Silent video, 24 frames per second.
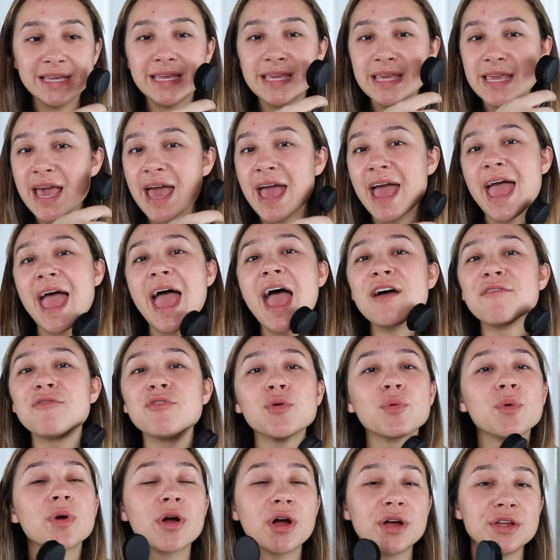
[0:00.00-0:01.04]
get
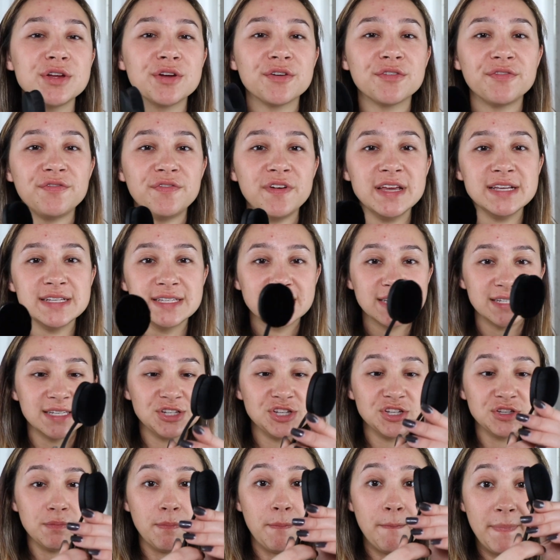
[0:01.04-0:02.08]
everywhere on your face because it
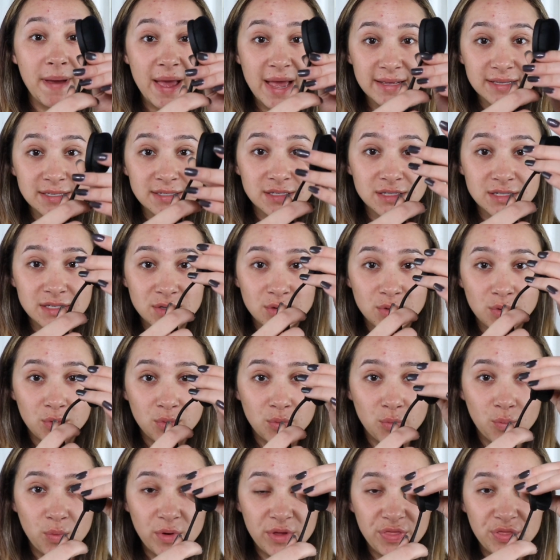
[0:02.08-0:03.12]
just bends
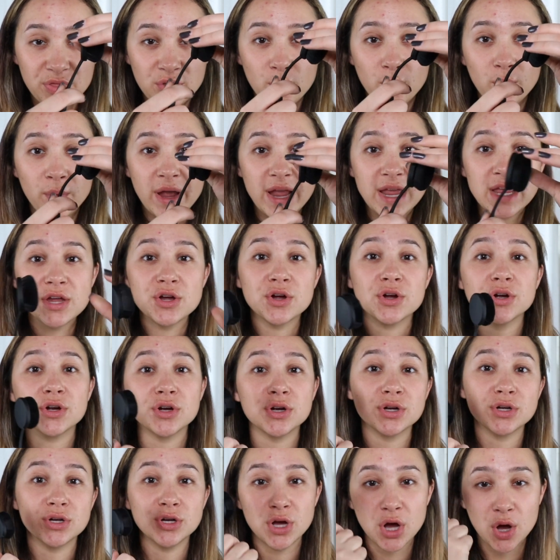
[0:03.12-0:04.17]
with the way
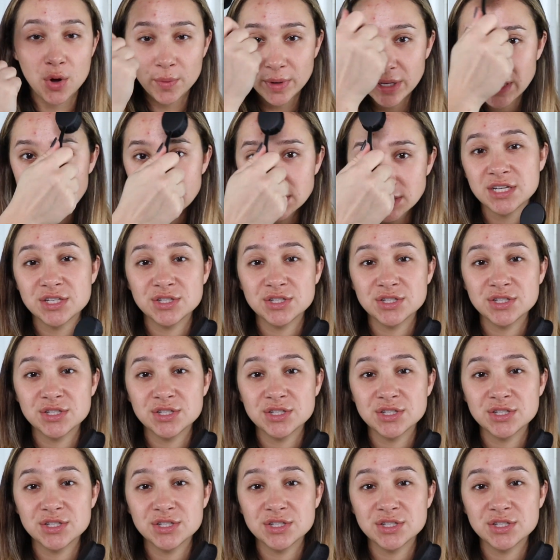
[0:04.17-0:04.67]
you're going.